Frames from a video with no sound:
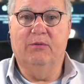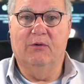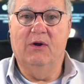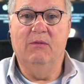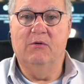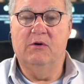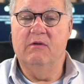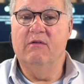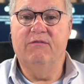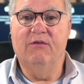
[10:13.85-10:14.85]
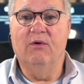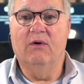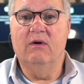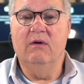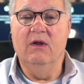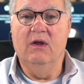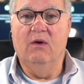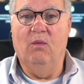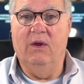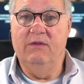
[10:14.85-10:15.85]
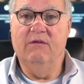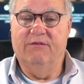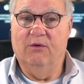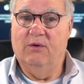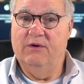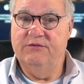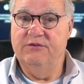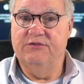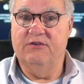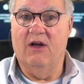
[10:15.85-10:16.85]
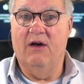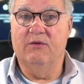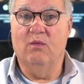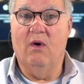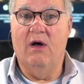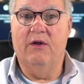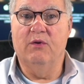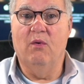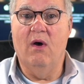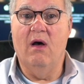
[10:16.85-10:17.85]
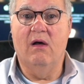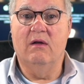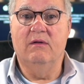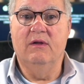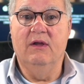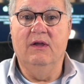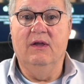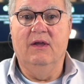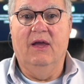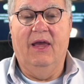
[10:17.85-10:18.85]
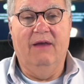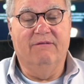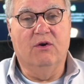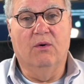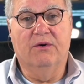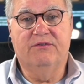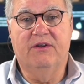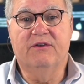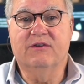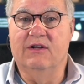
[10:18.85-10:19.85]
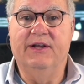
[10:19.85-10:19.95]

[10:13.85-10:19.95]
the perimeter of the floor when the floor is installed wall to wall. And of course, there's